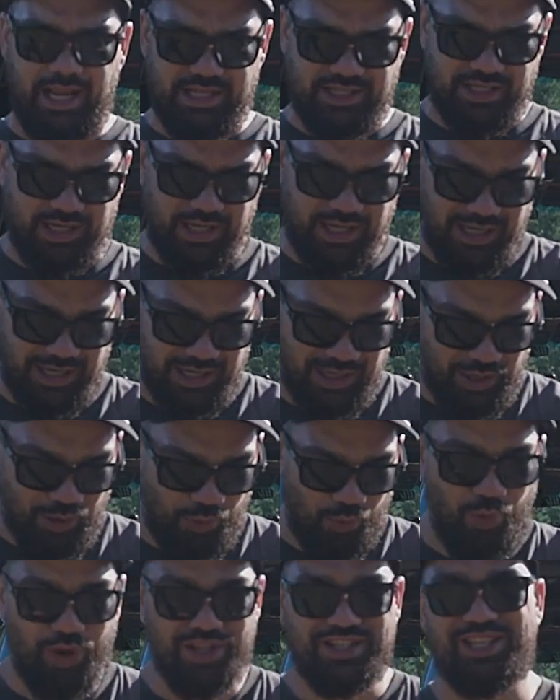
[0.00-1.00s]
It's a
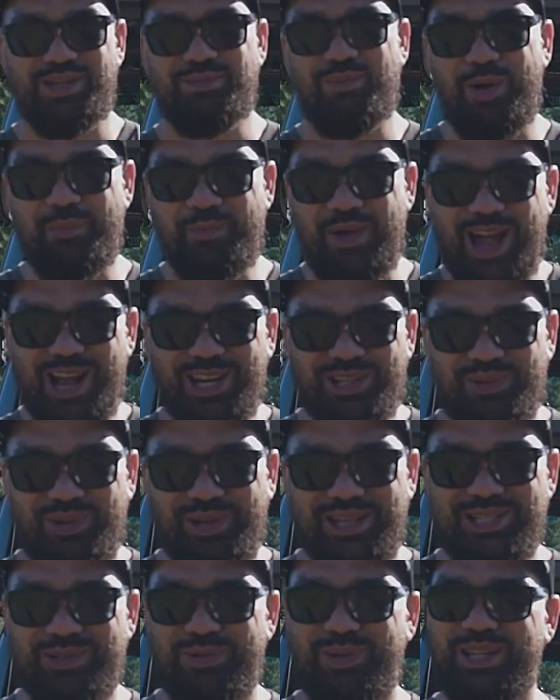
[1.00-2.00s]
what's in my bag
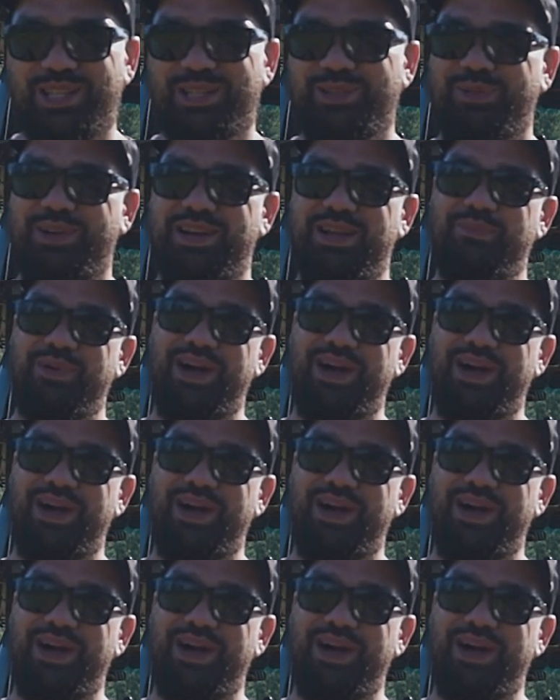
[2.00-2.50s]
2023,